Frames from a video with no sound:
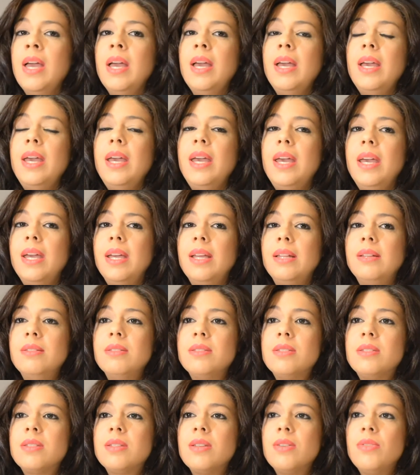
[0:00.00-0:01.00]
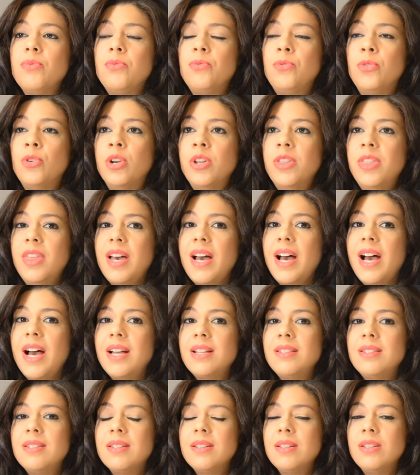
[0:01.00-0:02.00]
And for
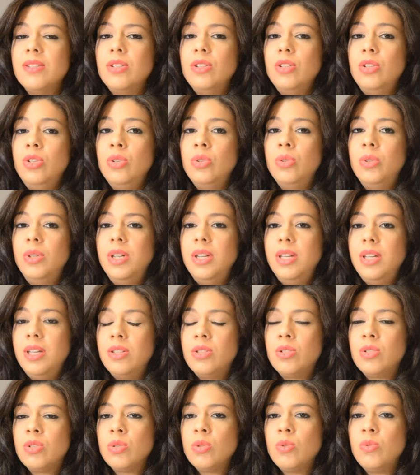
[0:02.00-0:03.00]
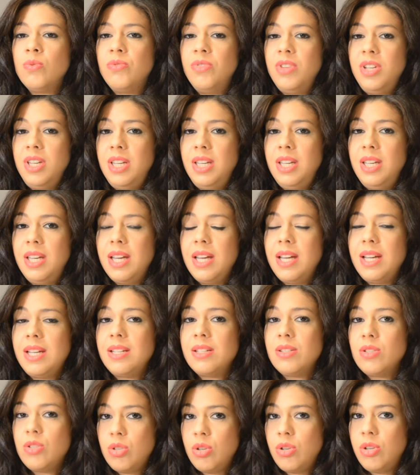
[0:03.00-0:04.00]
that, you need to be an
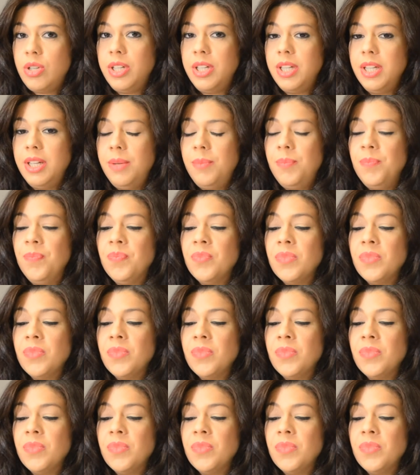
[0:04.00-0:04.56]
attorney,